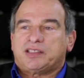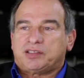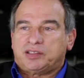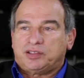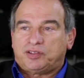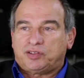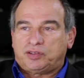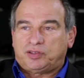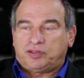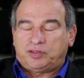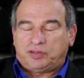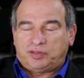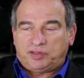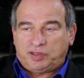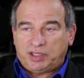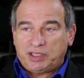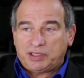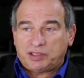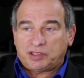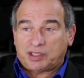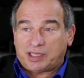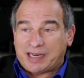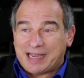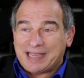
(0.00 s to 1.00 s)
has a
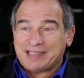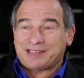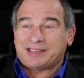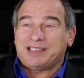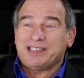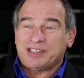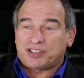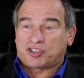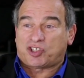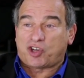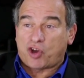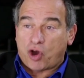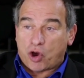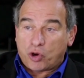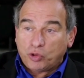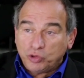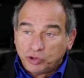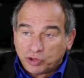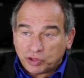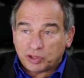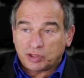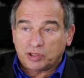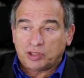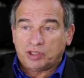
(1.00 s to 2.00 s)
teacher as his
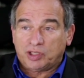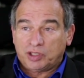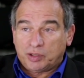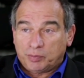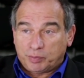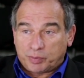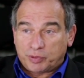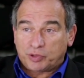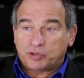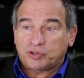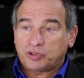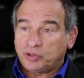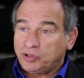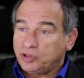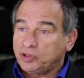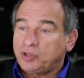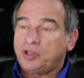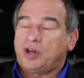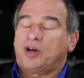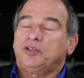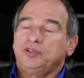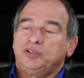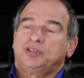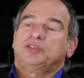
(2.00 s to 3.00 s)
coach, personal
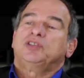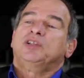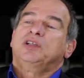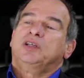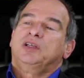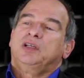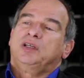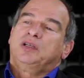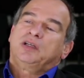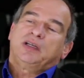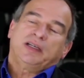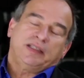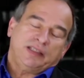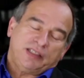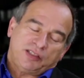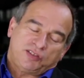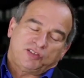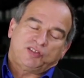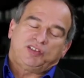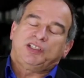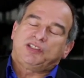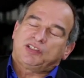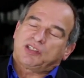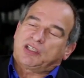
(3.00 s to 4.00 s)
coach, and
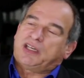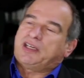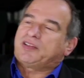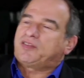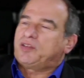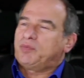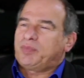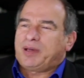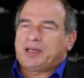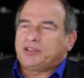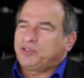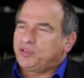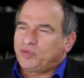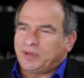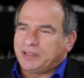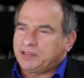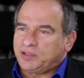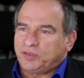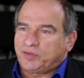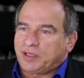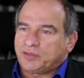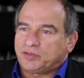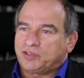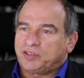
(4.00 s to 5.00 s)
each teacher has about
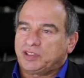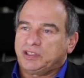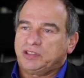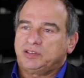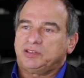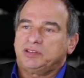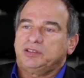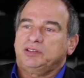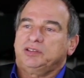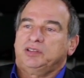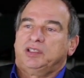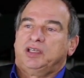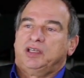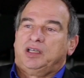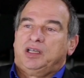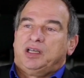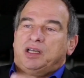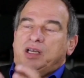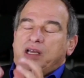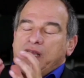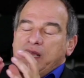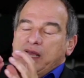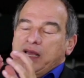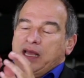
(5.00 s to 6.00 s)
twenty-five children.
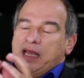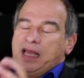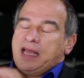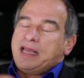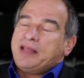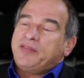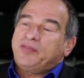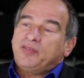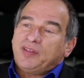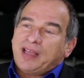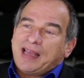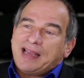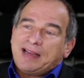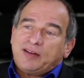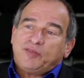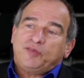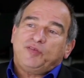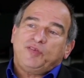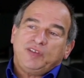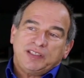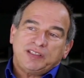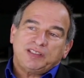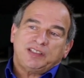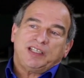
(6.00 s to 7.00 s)
And
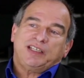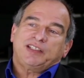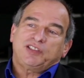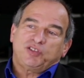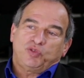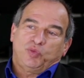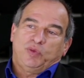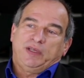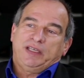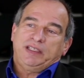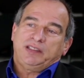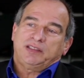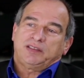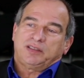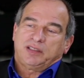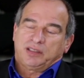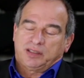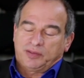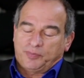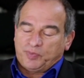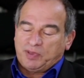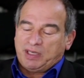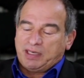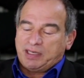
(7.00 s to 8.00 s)
every six weeks,
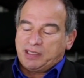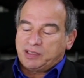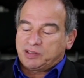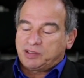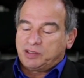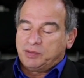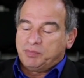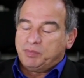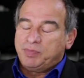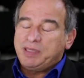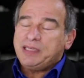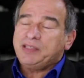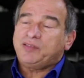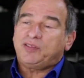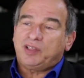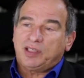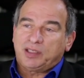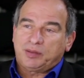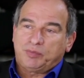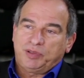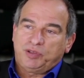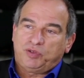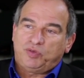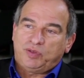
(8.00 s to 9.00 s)
there is a
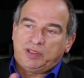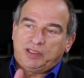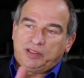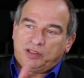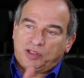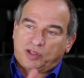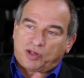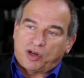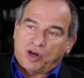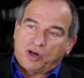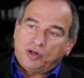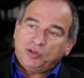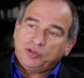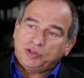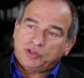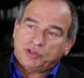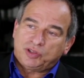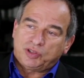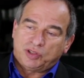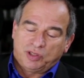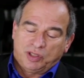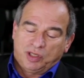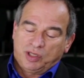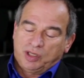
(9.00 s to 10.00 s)
meeting between the
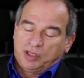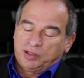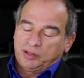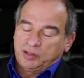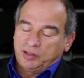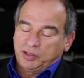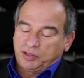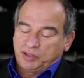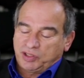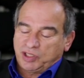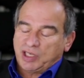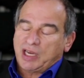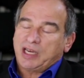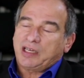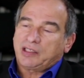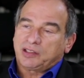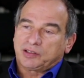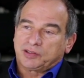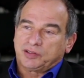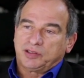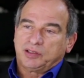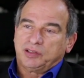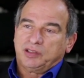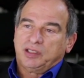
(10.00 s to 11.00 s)
coach, the
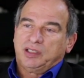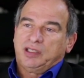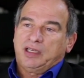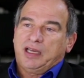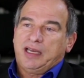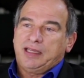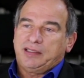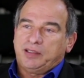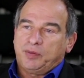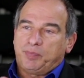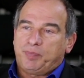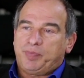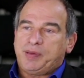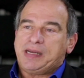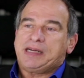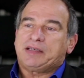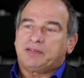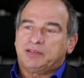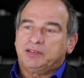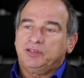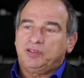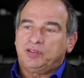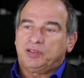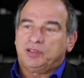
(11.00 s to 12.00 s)
child, and the
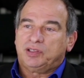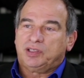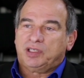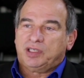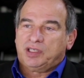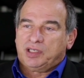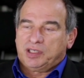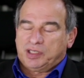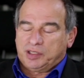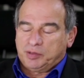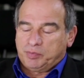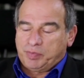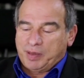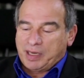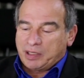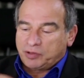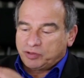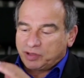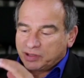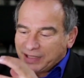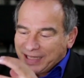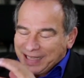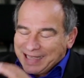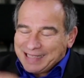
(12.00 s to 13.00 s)
parent
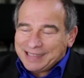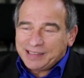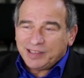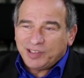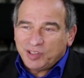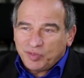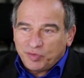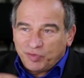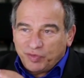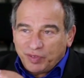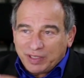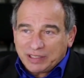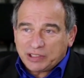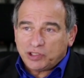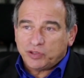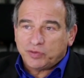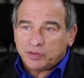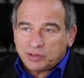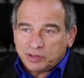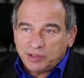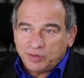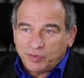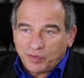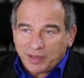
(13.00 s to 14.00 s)
about an
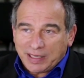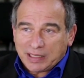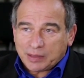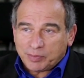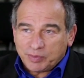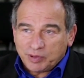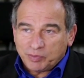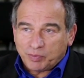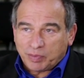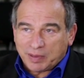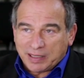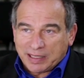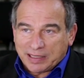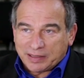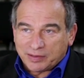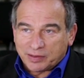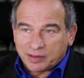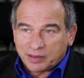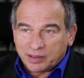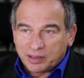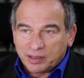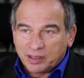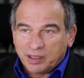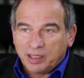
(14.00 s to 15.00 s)
individual development
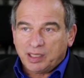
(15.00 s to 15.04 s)
plan.